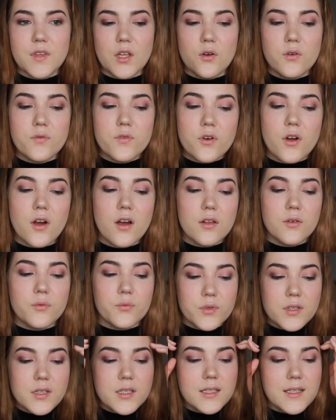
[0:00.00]
Overall,
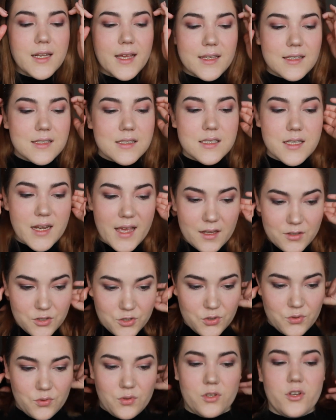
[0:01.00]
a really nice
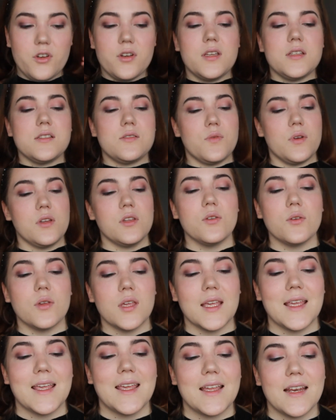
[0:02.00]
natural look is what you
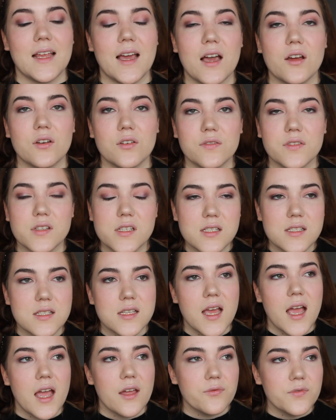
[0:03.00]
can get out of this.
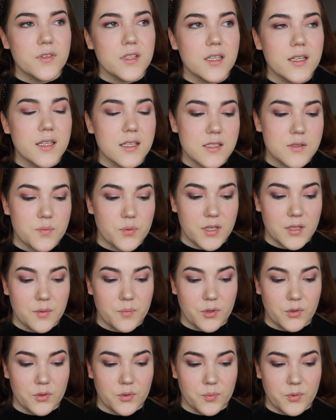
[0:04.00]
I feel like it's pretty
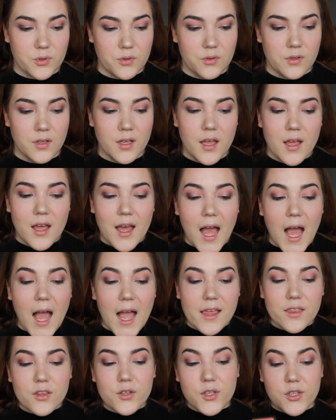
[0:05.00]
buildable.
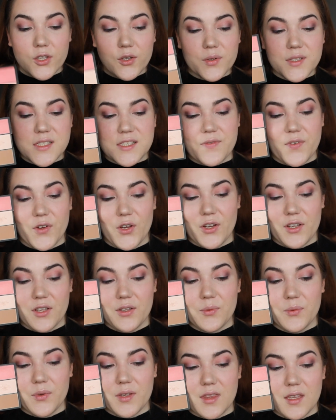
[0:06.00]
I look cute as
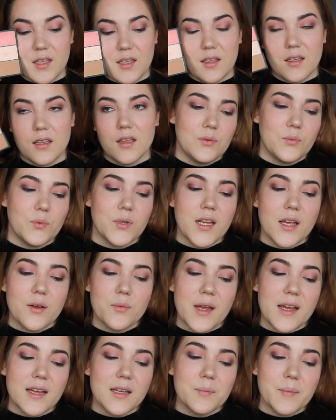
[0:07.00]
fuck with it. Would I
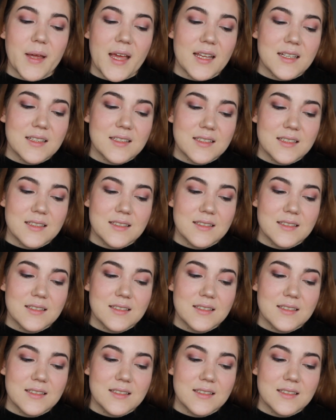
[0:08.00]
recommend?